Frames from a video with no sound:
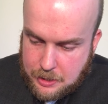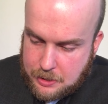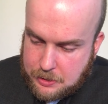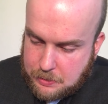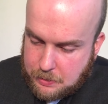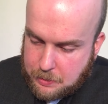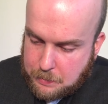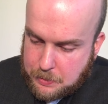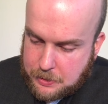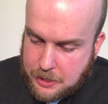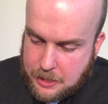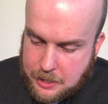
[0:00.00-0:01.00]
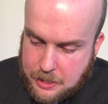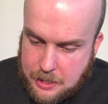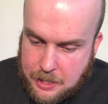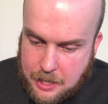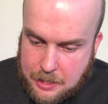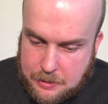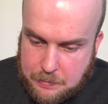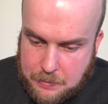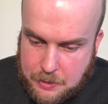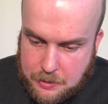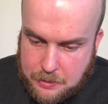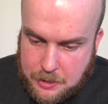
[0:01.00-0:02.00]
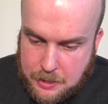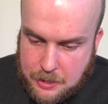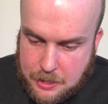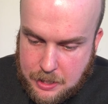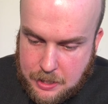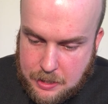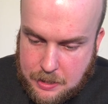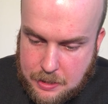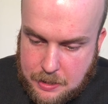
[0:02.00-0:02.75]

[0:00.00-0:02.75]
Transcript: So I can put that asymptote in there.